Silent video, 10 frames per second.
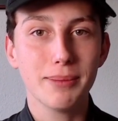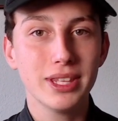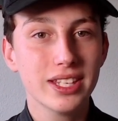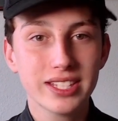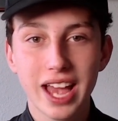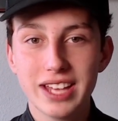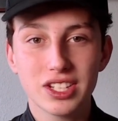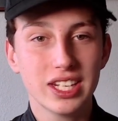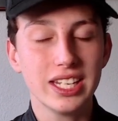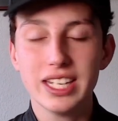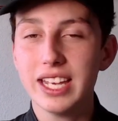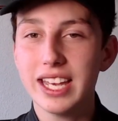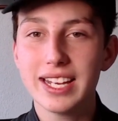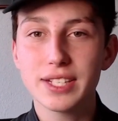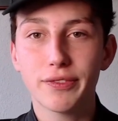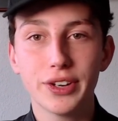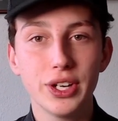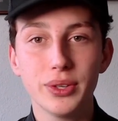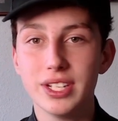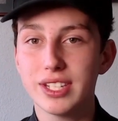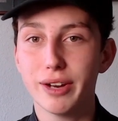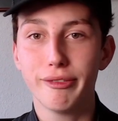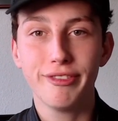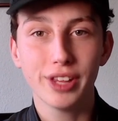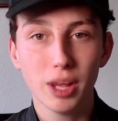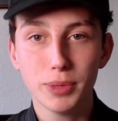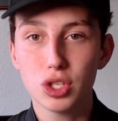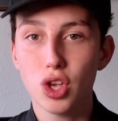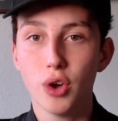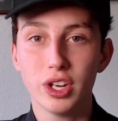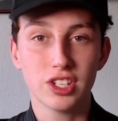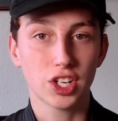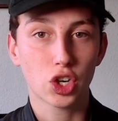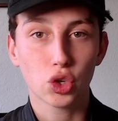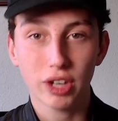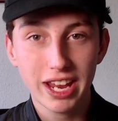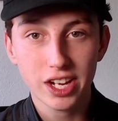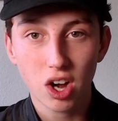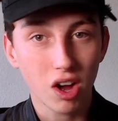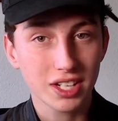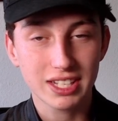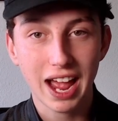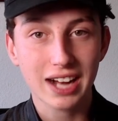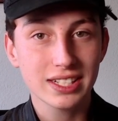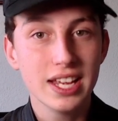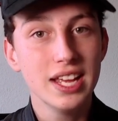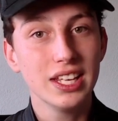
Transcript: I mean, this guy is going to eat innings for you. He's going to fill up the zone. He's going to create contact.